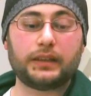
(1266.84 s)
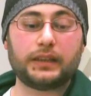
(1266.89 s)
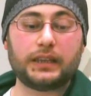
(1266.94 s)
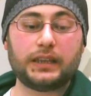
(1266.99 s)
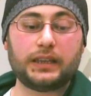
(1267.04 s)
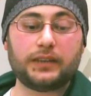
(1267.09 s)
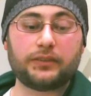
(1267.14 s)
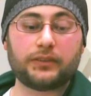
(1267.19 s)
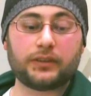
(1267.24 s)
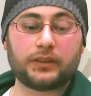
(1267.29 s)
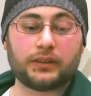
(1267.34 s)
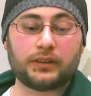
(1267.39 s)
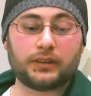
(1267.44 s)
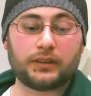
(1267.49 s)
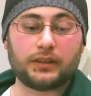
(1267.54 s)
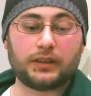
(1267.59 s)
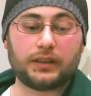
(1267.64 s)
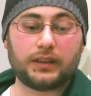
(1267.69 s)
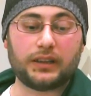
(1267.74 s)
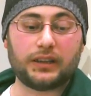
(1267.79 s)
even
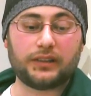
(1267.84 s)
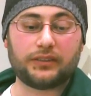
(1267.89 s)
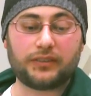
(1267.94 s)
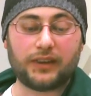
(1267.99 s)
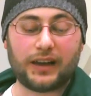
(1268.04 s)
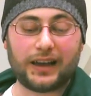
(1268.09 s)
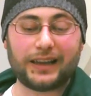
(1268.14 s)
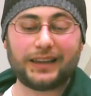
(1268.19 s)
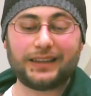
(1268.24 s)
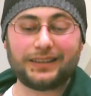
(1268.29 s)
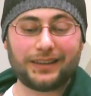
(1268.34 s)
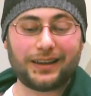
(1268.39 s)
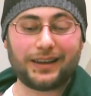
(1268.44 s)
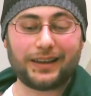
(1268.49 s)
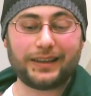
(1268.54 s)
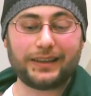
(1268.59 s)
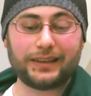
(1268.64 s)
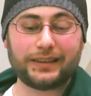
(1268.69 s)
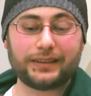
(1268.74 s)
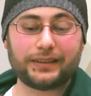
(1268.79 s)
if I
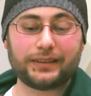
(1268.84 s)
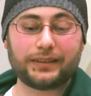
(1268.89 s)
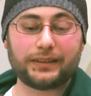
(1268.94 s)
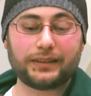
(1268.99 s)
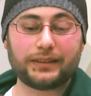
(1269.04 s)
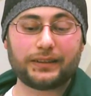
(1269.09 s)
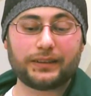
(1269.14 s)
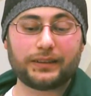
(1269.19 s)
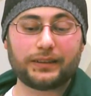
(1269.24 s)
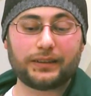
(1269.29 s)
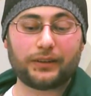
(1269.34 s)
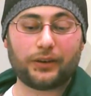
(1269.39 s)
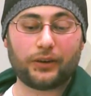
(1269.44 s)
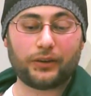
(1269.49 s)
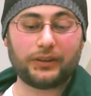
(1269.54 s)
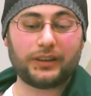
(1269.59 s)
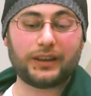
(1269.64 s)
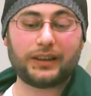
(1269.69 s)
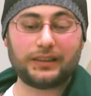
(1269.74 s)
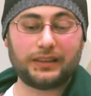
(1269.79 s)
die
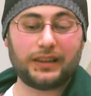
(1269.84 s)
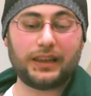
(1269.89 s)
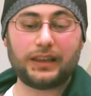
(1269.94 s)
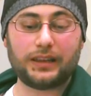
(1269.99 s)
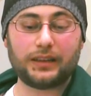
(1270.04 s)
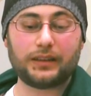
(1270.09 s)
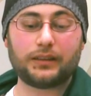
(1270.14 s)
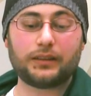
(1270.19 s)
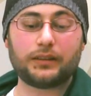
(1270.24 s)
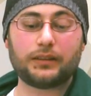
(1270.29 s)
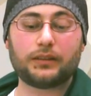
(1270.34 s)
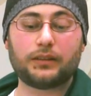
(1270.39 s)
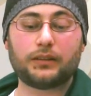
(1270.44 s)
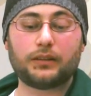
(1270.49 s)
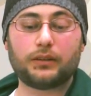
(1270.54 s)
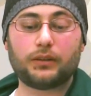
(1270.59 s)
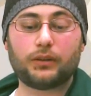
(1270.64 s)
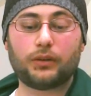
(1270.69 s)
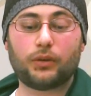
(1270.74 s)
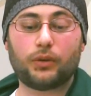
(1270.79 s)
on that day,
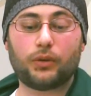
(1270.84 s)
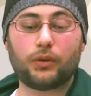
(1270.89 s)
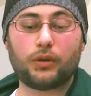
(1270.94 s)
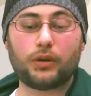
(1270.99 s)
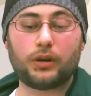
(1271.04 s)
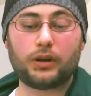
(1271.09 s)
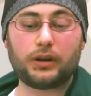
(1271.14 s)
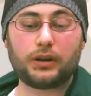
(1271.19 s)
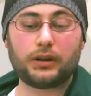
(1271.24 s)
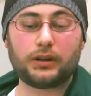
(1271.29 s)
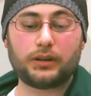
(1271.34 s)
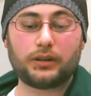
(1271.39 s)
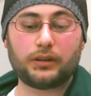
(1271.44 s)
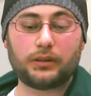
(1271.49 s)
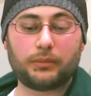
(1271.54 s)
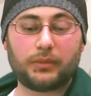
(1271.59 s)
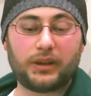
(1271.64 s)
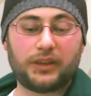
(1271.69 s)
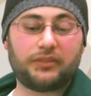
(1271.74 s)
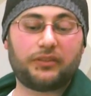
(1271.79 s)
or
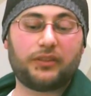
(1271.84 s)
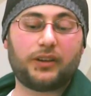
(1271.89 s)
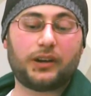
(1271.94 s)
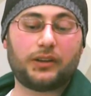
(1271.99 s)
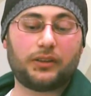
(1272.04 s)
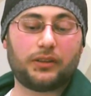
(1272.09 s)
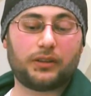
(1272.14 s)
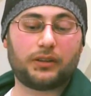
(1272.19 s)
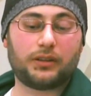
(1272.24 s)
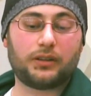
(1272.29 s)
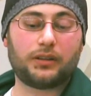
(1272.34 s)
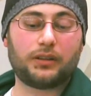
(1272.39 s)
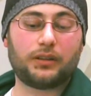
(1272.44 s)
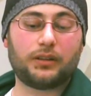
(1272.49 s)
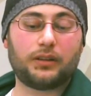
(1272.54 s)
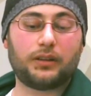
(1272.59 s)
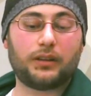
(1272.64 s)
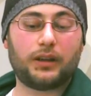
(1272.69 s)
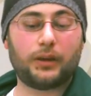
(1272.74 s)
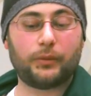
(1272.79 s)
my father,
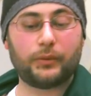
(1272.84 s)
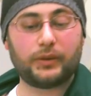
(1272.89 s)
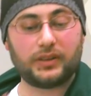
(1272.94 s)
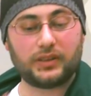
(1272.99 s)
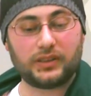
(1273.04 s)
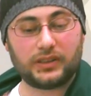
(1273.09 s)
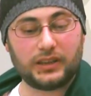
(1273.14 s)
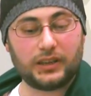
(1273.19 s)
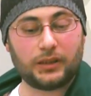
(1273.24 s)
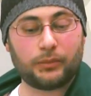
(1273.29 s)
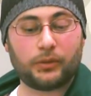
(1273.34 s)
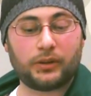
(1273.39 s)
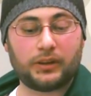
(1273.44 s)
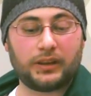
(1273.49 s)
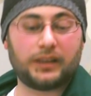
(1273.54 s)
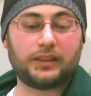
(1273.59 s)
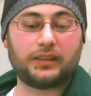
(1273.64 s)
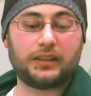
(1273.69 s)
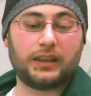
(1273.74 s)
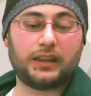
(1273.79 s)
I want to see him on
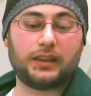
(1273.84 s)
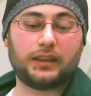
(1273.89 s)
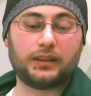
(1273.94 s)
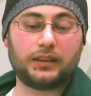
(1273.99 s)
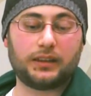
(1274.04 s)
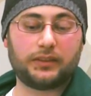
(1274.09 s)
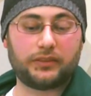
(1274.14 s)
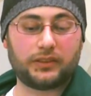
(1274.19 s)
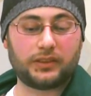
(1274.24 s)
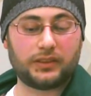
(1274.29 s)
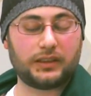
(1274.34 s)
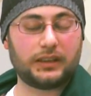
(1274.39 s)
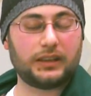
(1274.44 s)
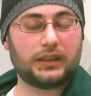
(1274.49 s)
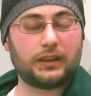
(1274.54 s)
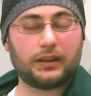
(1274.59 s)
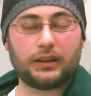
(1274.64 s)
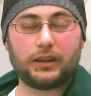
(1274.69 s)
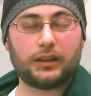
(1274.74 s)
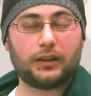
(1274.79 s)
that day. If it's
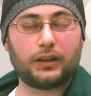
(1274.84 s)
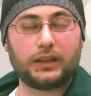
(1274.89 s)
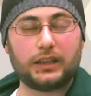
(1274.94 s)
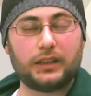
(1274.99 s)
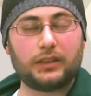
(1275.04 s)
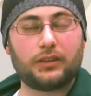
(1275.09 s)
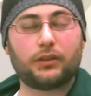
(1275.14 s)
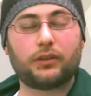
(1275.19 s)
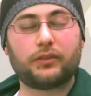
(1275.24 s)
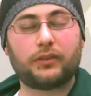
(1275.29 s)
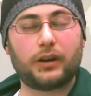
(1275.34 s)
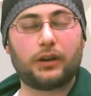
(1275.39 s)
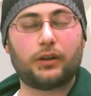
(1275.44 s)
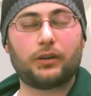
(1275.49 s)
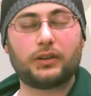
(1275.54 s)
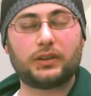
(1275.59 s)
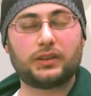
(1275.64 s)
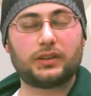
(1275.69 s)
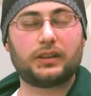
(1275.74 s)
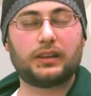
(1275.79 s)
either of
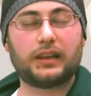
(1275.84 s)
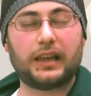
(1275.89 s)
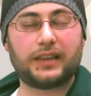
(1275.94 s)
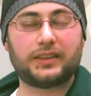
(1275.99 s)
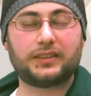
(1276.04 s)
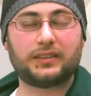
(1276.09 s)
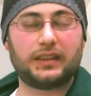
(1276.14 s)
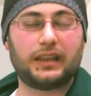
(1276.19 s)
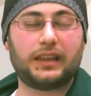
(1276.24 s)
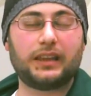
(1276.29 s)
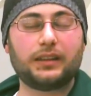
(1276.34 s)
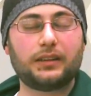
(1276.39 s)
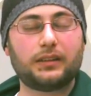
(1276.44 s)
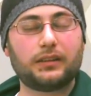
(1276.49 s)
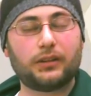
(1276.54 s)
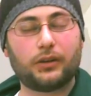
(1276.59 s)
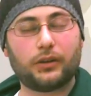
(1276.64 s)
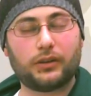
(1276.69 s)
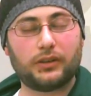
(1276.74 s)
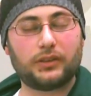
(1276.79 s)
our last day
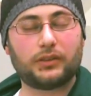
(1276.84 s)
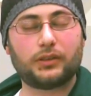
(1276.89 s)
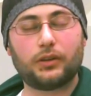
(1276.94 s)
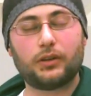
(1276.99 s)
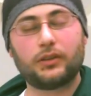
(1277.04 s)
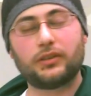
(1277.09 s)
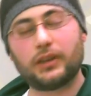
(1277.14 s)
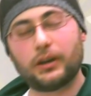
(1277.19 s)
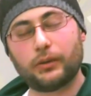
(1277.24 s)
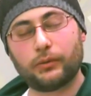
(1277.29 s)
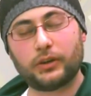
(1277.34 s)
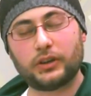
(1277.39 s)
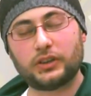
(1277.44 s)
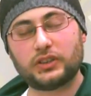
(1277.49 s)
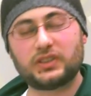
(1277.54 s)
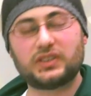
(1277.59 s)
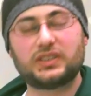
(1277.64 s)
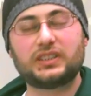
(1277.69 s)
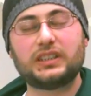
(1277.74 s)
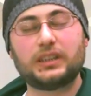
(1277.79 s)
on this earth, I want to
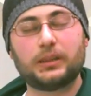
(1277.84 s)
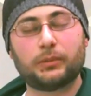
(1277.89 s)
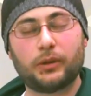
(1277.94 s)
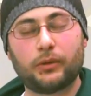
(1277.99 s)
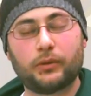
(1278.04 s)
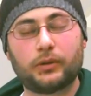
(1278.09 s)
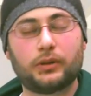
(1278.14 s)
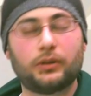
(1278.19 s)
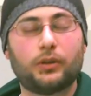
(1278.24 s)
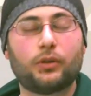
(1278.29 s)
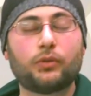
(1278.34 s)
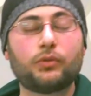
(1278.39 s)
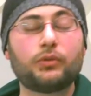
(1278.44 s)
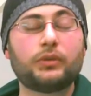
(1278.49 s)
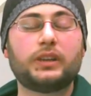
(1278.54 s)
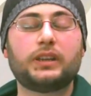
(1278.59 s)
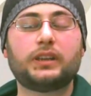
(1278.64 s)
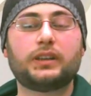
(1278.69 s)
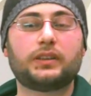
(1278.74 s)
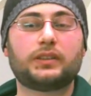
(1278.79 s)
just see him. I want to know who
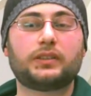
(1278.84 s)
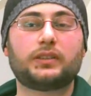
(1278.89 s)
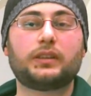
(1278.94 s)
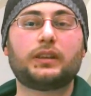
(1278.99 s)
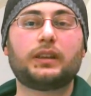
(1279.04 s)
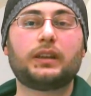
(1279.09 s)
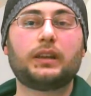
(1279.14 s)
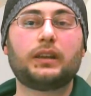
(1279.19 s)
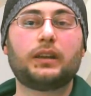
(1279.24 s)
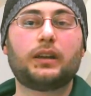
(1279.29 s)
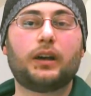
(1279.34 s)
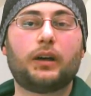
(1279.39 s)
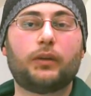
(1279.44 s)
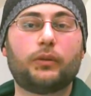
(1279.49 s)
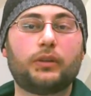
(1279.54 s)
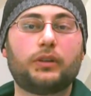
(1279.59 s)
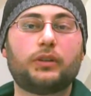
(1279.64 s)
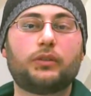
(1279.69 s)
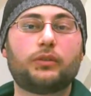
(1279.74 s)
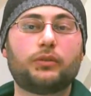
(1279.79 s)
he is. I
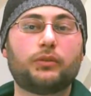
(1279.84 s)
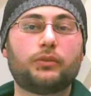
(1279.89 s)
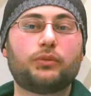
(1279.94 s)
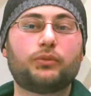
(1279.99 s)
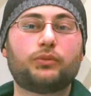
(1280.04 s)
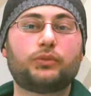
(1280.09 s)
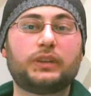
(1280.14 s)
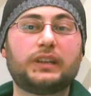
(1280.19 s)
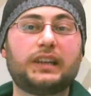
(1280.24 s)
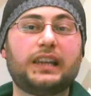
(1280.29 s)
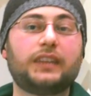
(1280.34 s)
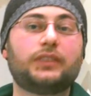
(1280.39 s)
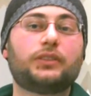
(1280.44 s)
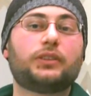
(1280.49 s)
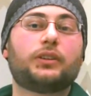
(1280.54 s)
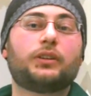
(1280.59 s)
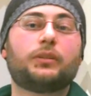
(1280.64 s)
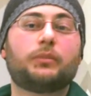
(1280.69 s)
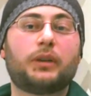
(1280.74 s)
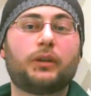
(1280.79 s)
want to relate
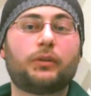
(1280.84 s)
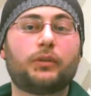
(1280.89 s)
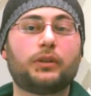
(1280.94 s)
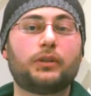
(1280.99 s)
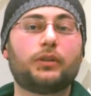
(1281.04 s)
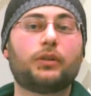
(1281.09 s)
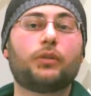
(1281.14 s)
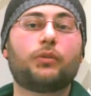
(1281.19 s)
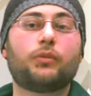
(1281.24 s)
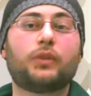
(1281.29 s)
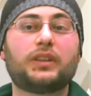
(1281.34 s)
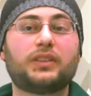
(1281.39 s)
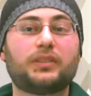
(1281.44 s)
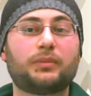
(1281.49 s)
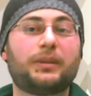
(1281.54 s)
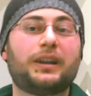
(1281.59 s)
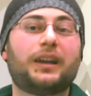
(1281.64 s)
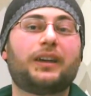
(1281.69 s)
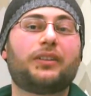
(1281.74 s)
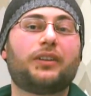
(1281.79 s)
to him. I want to know what's
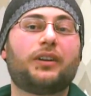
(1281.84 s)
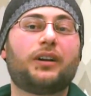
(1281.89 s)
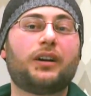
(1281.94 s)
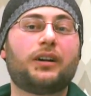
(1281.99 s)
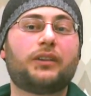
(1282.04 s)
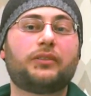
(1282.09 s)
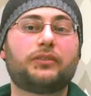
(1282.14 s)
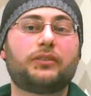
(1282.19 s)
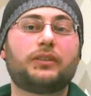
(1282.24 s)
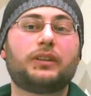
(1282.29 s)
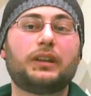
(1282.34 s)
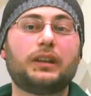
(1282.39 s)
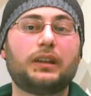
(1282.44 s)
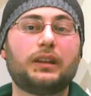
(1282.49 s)
my other half,